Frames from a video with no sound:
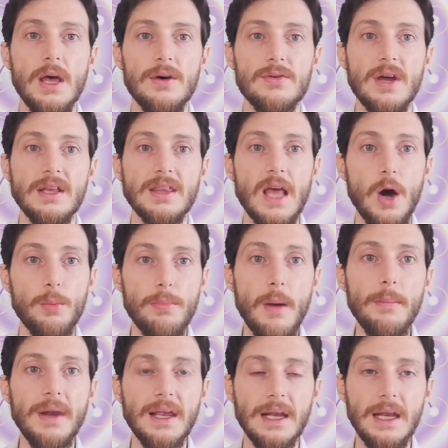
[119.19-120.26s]
right now
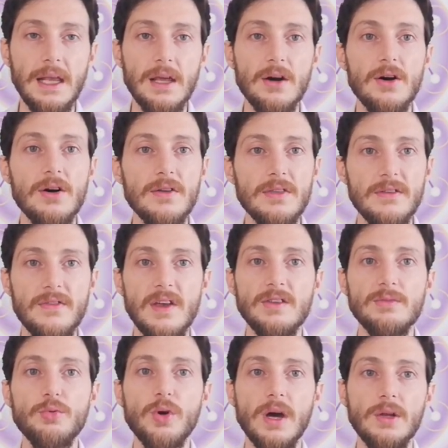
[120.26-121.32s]
publicly on
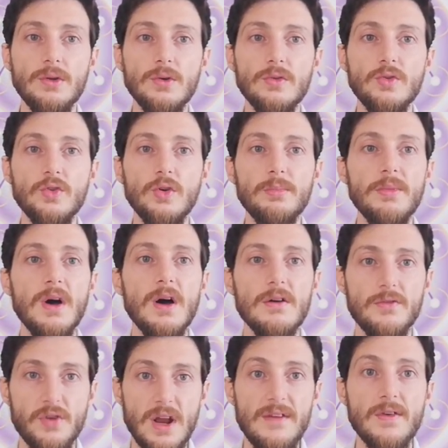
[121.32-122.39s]
Facebook and YouTube
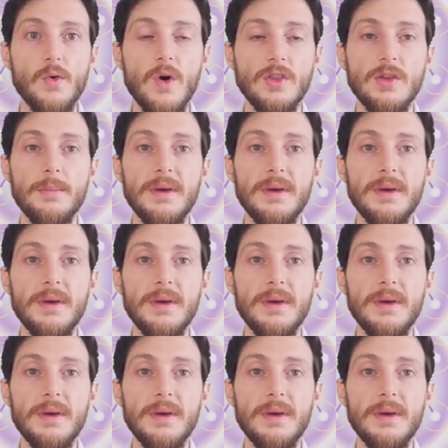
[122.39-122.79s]
for everyone to